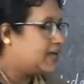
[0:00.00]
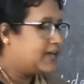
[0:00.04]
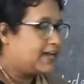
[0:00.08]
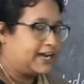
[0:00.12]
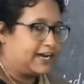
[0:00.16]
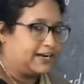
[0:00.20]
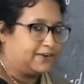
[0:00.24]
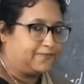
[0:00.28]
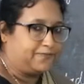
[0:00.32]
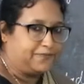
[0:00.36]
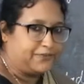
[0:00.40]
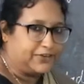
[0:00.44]

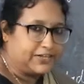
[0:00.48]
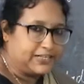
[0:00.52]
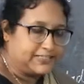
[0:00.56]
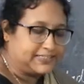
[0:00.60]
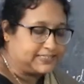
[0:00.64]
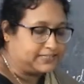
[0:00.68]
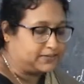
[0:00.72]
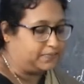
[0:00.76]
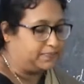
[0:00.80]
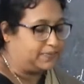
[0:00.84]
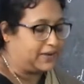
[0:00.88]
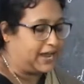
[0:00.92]
it
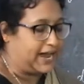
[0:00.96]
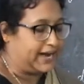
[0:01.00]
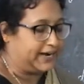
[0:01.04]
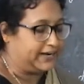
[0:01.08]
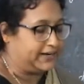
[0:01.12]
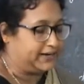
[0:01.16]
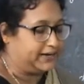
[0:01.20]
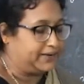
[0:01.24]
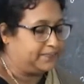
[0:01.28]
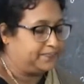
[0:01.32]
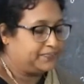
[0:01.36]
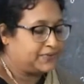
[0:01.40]
fills the
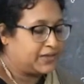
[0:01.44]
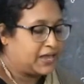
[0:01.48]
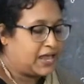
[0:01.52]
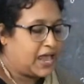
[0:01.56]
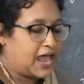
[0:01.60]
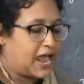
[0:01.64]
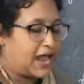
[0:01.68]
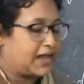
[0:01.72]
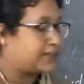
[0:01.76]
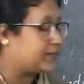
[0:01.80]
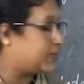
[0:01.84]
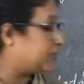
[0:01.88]
bladder
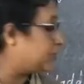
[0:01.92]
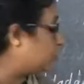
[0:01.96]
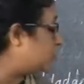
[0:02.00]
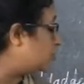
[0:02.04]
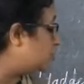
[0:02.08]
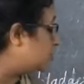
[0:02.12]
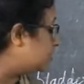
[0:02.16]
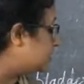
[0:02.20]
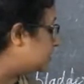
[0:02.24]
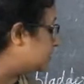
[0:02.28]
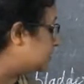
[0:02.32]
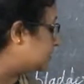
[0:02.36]
and the
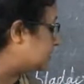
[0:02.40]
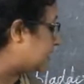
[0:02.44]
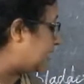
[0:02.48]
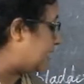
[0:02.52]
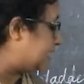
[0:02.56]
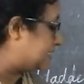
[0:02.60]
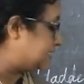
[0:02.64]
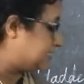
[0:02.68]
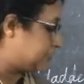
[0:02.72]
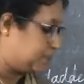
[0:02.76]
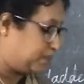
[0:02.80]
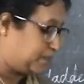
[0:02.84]
urine is
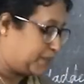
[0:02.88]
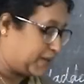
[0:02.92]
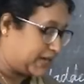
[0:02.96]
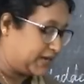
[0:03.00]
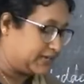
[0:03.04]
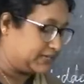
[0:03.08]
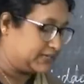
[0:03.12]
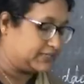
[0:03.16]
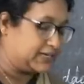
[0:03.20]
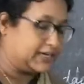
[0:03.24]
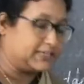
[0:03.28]
expelled,